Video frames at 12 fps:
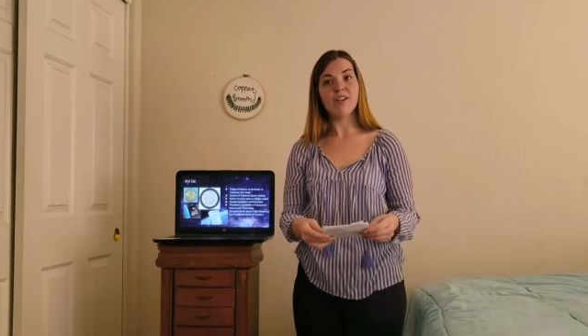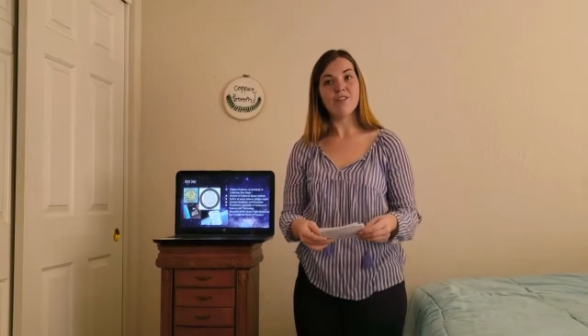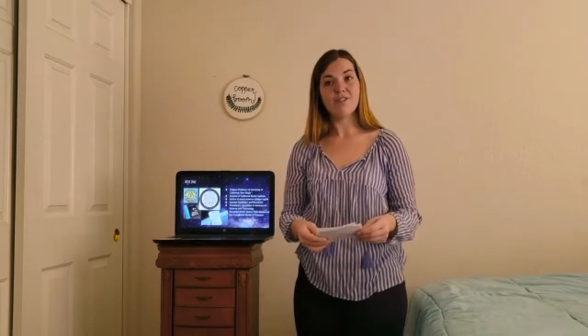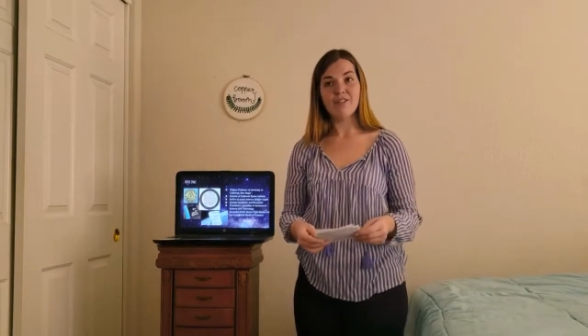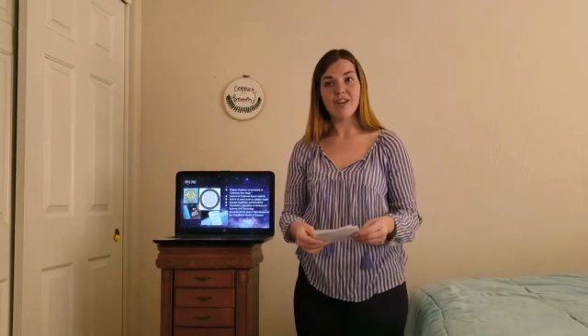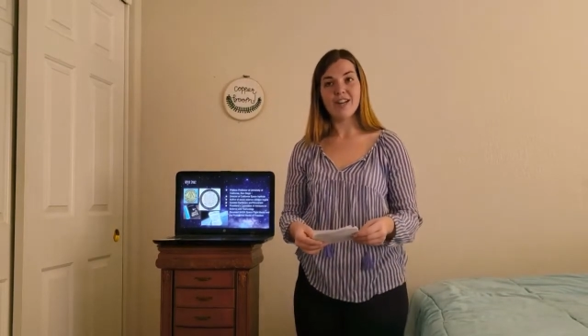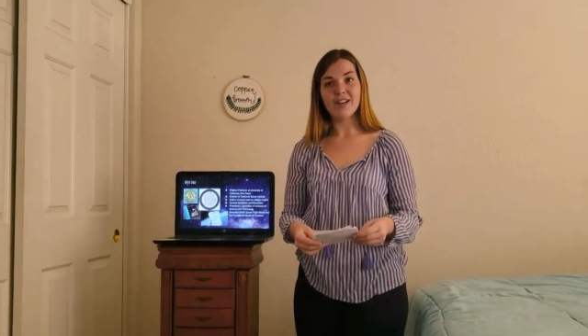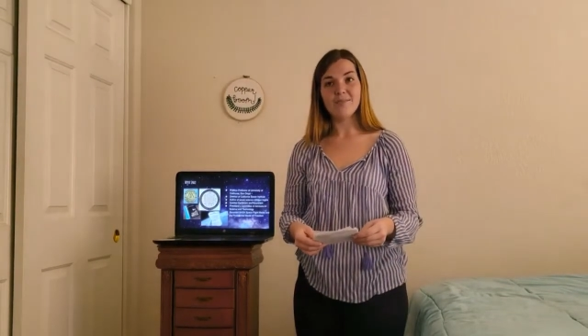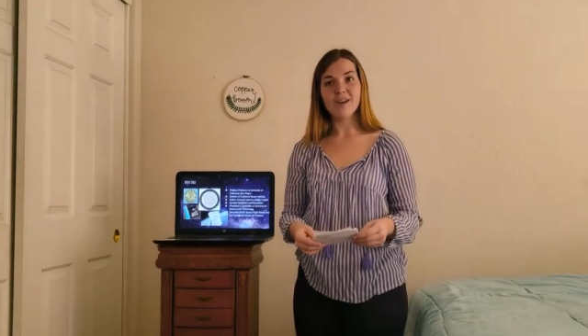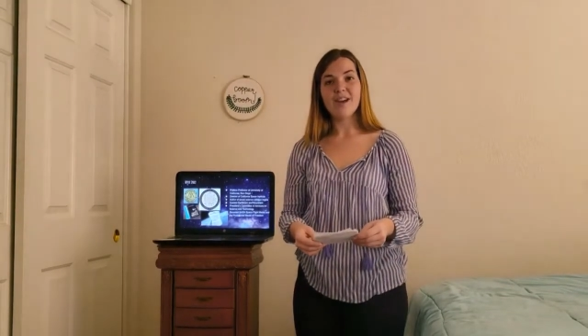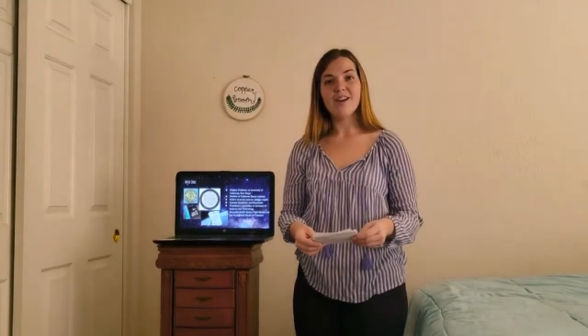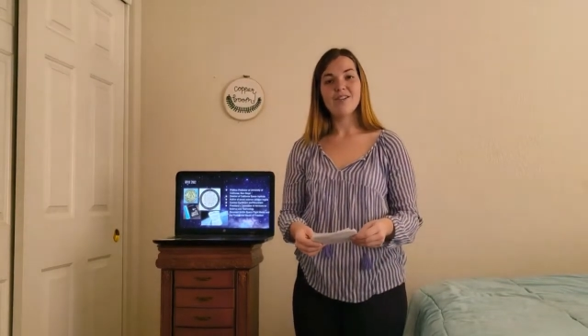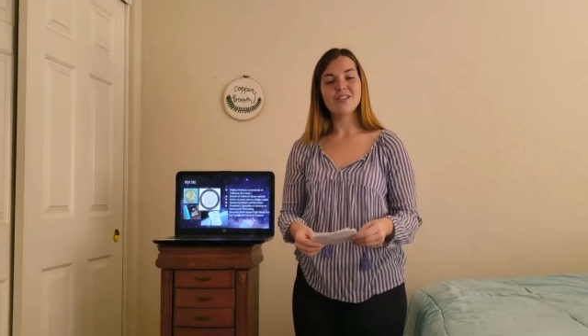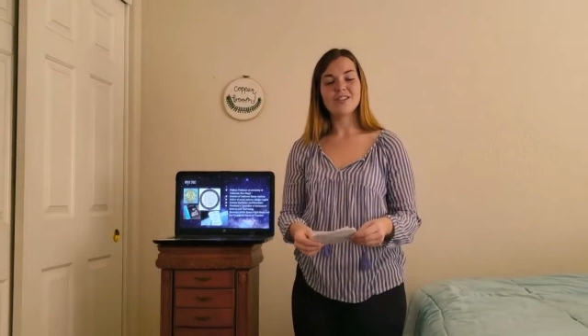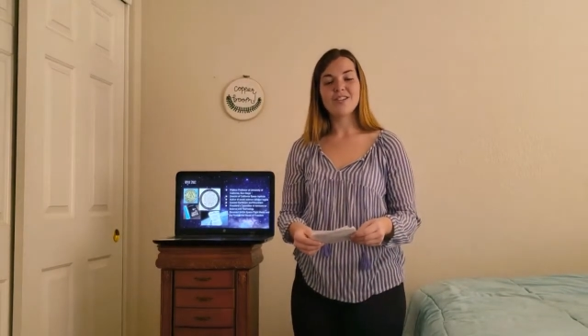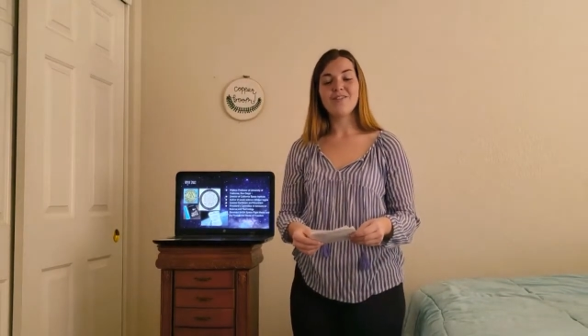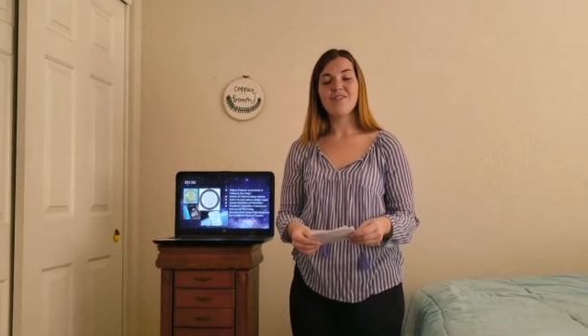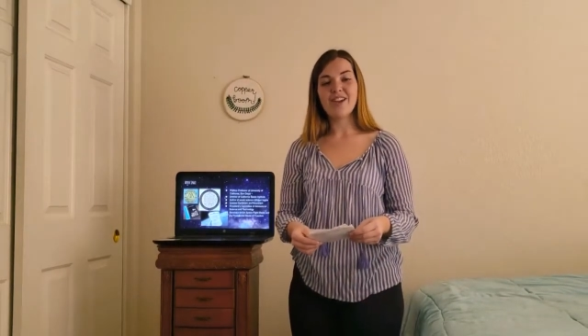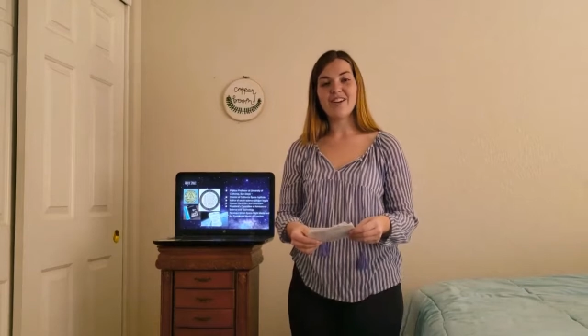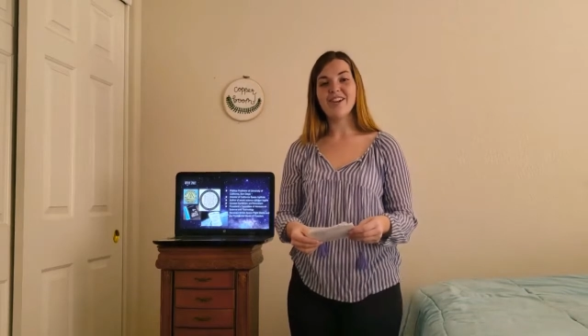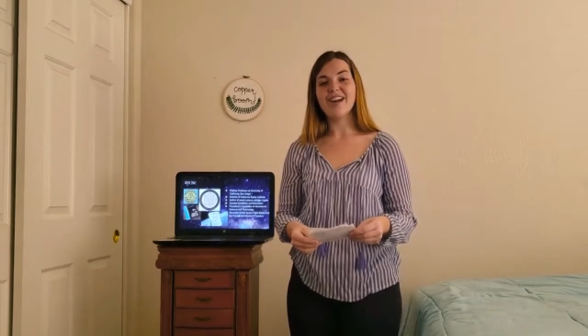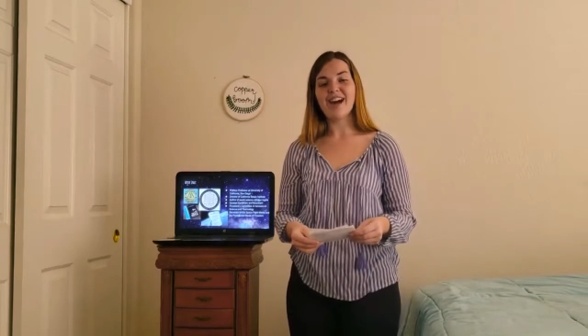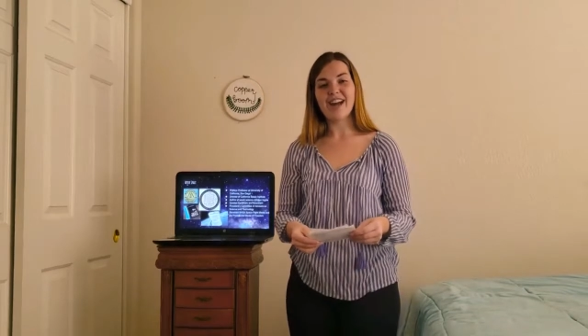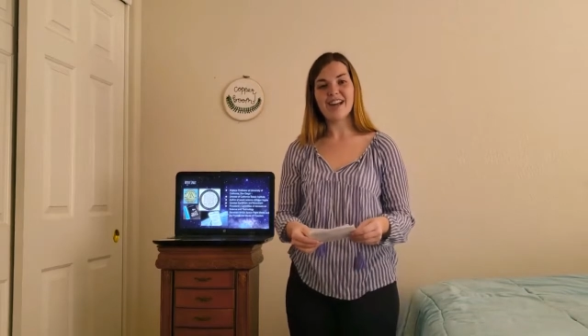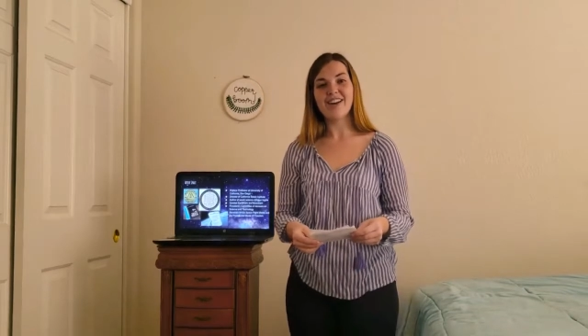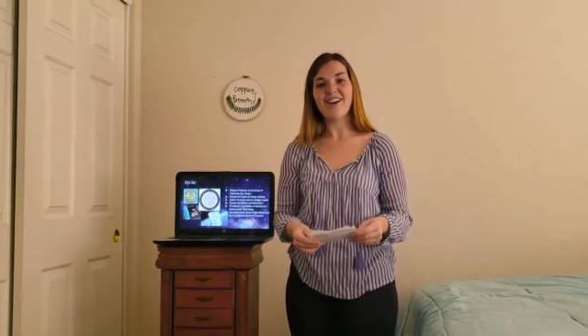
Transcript: of Freedom, which is a very high